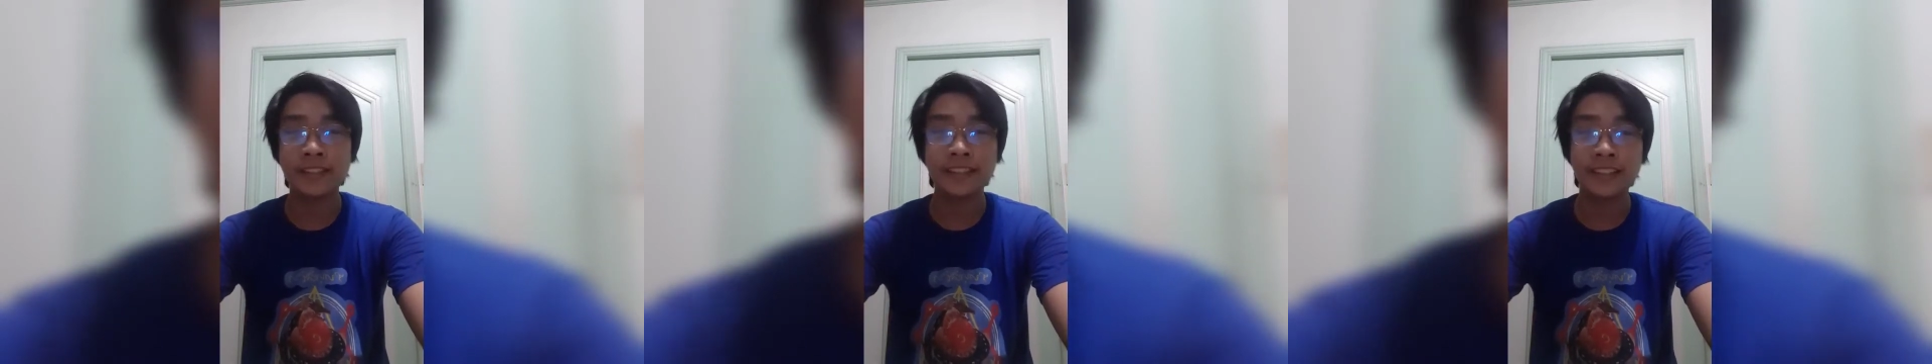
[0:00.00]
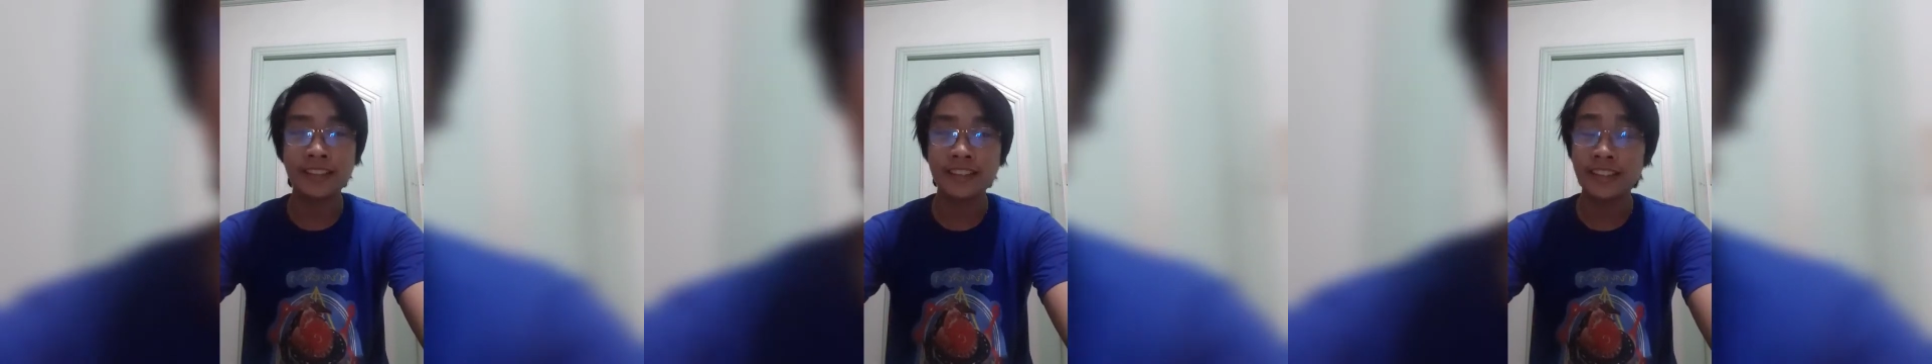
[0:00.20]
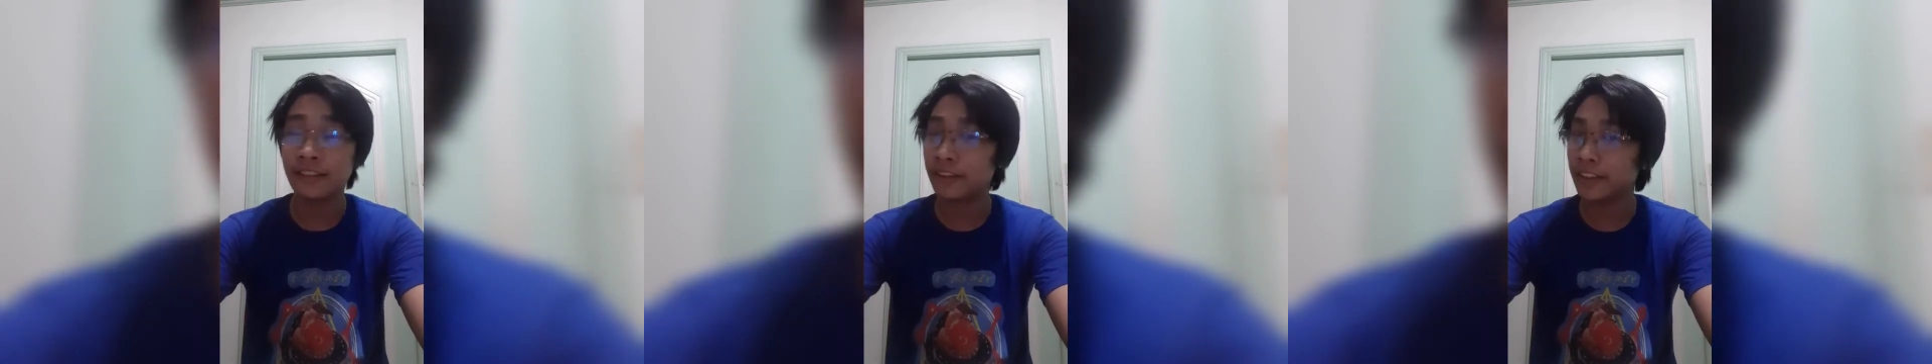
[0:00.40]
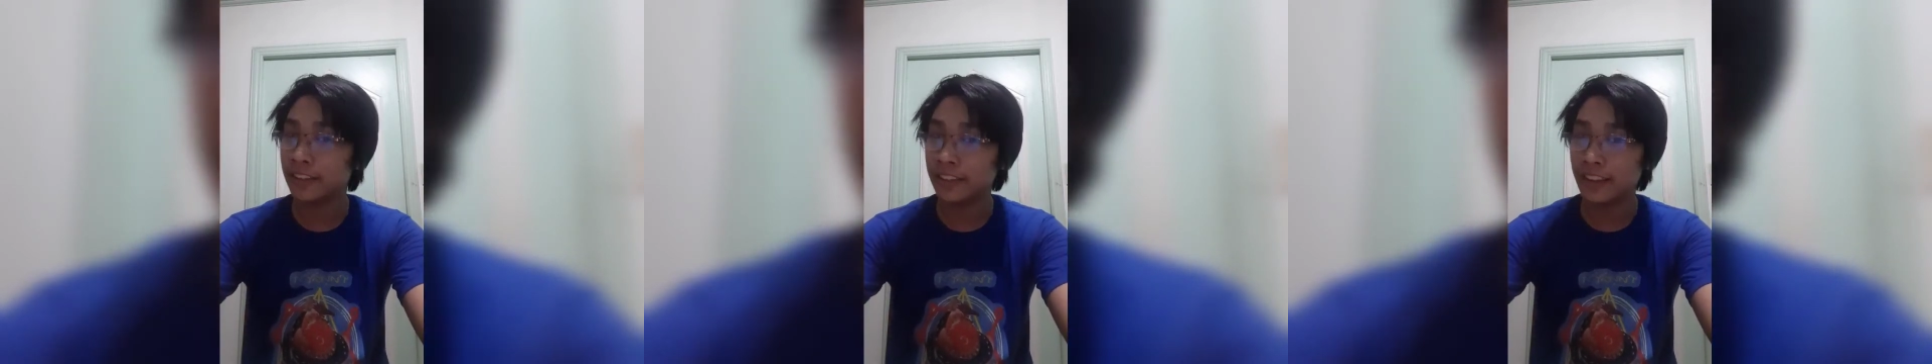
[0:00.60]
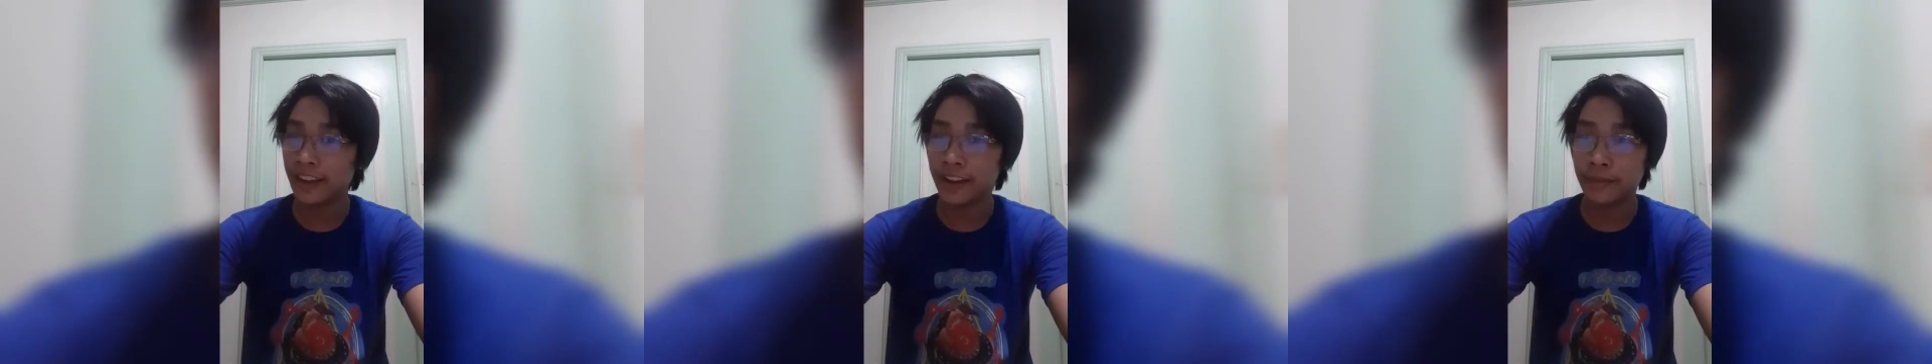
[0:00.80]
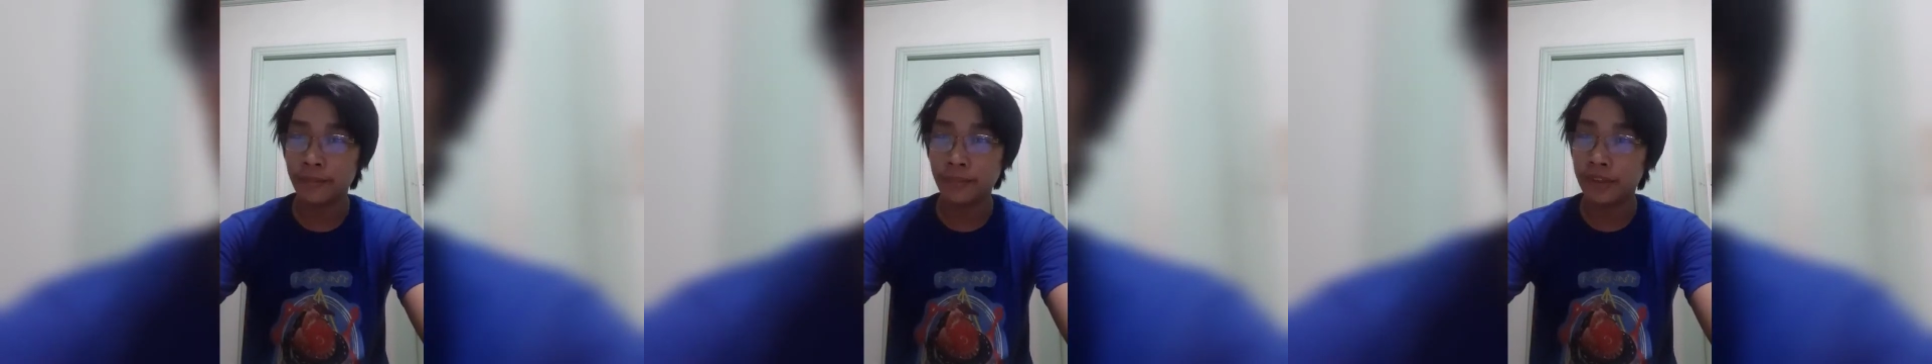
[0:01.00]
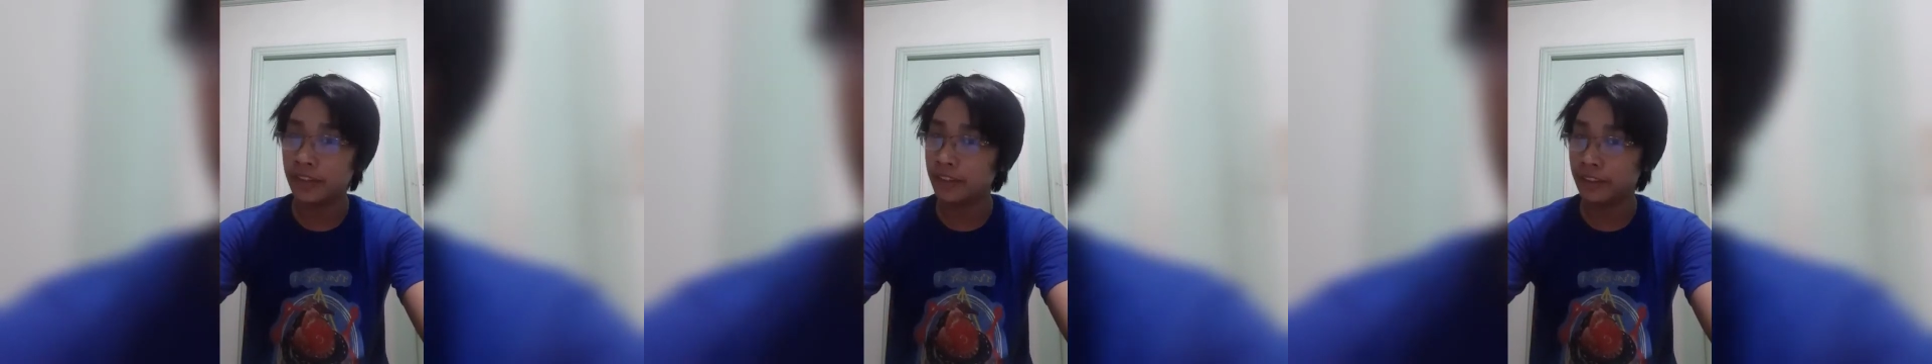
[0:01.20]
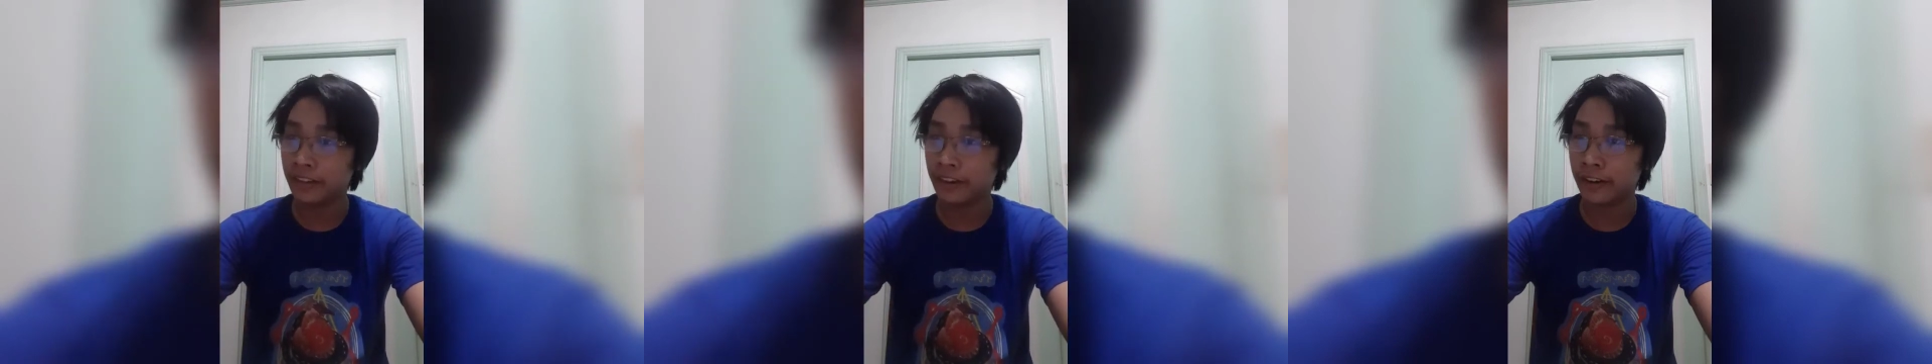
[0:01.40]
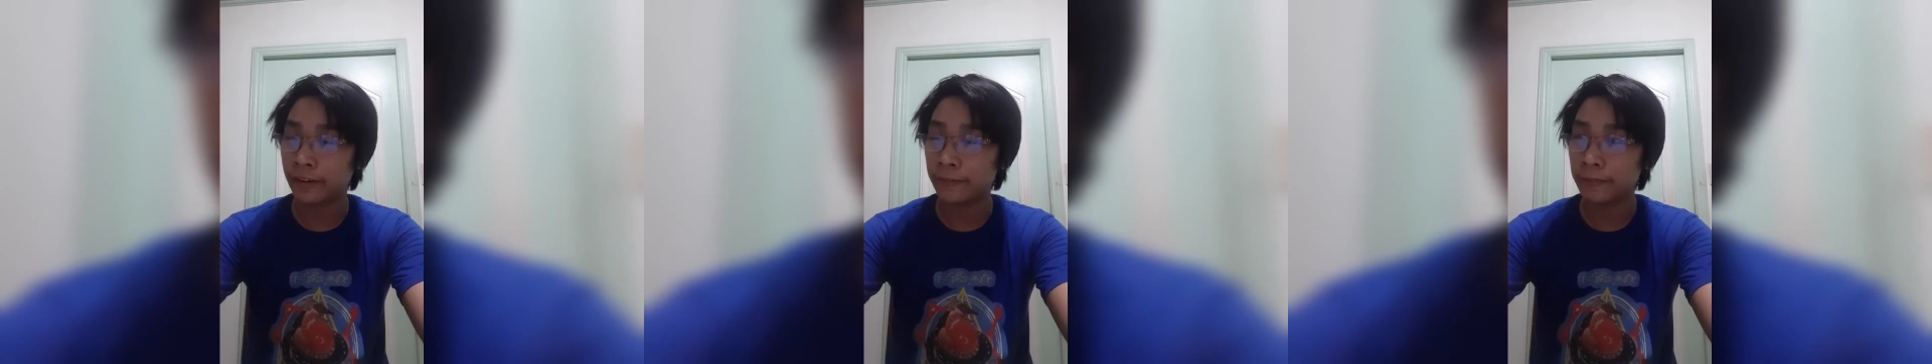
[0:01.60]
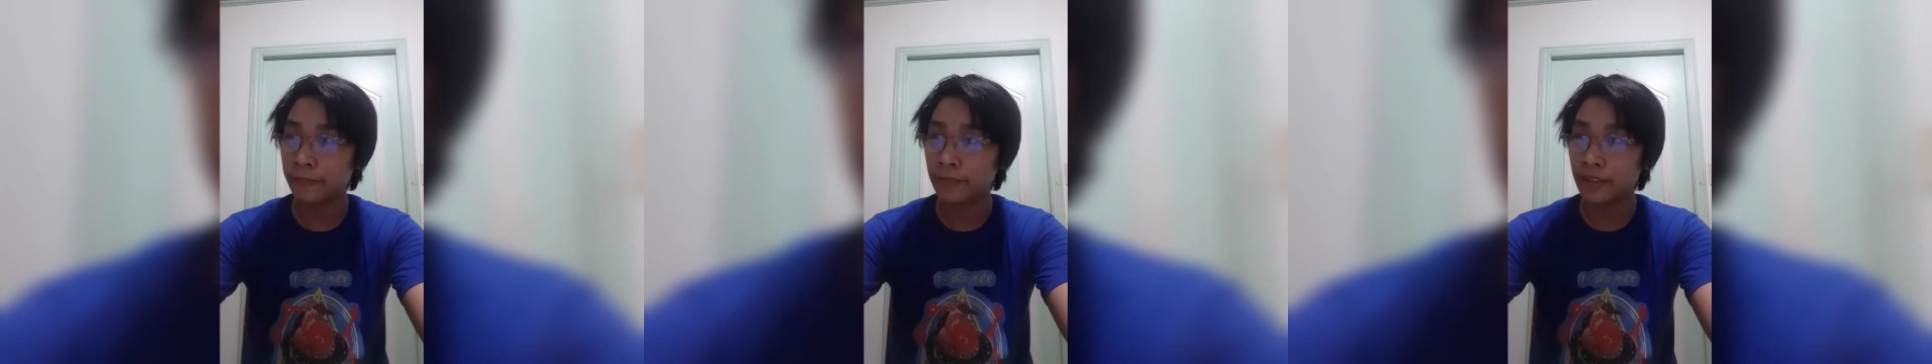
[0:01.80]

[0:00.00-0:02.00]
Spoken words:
such a great time being there.